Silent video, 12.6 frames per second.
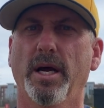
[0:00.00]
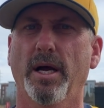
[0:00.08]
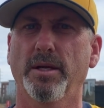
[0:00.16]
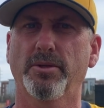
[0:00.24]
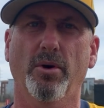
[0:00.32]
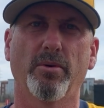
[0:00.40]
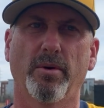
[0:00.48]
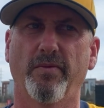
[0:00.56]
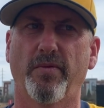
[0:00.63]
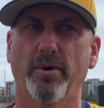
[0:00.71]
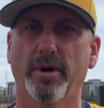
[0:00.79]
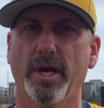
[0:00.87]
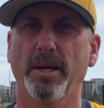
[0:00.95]
Yeah, I told him
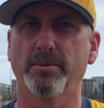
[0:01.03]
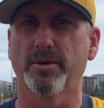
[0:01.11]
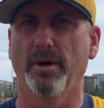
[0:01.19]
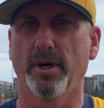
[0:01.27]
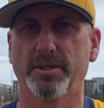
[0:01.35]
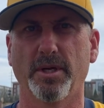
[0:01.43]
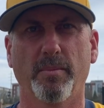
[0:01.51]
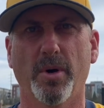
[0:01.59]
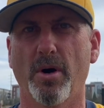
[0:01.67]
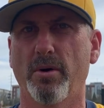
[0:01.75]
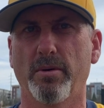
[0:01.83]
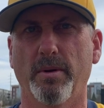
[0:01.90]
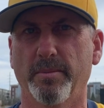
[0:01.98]
before the game started, I said,
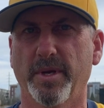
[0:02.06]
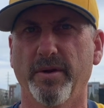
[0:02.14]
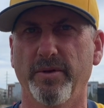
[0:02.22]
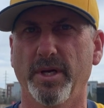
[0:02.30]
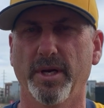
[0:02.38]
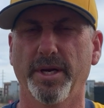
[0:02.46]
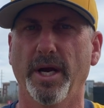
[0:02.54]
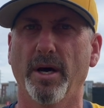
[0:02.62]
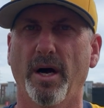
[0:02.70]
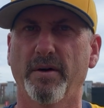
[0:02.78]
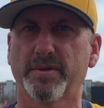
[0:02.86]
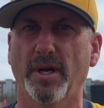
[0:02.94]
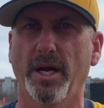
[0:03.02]
Paul, I'm giving you the day
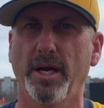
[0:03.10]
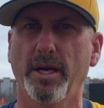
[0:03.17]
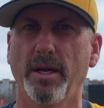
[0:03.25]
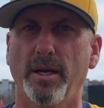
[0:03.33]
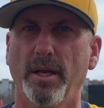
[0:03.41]
off today.